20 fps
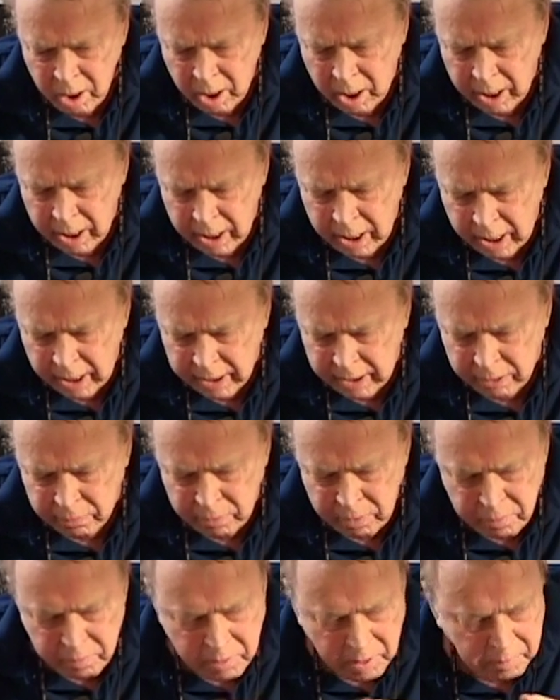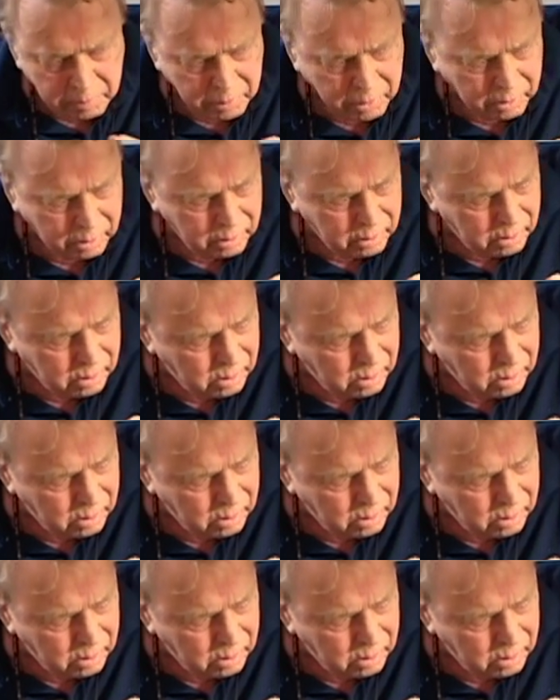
I, I, can remember.